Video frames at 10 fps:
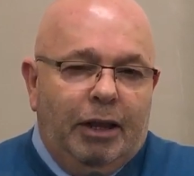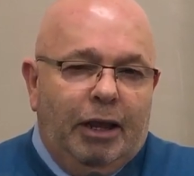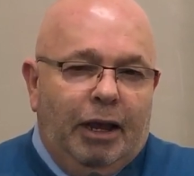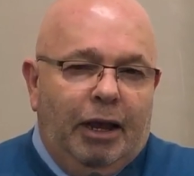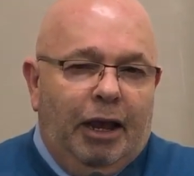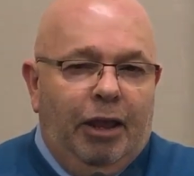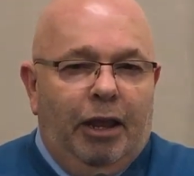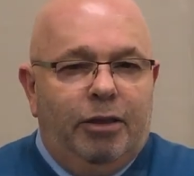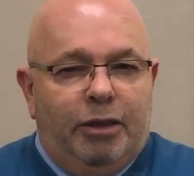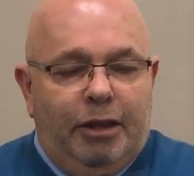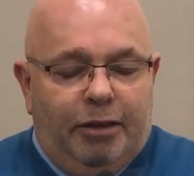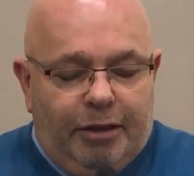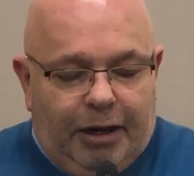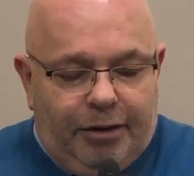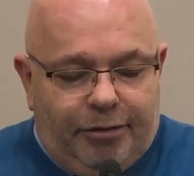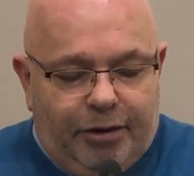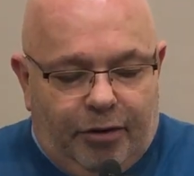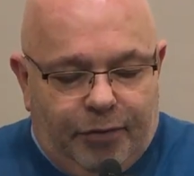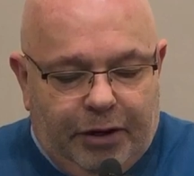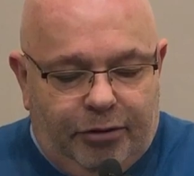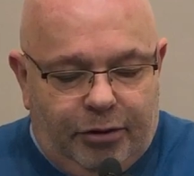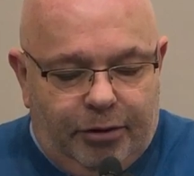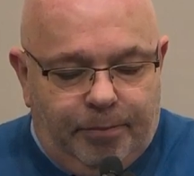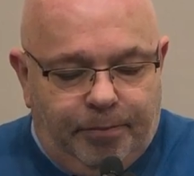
uh, and think that that is salvation.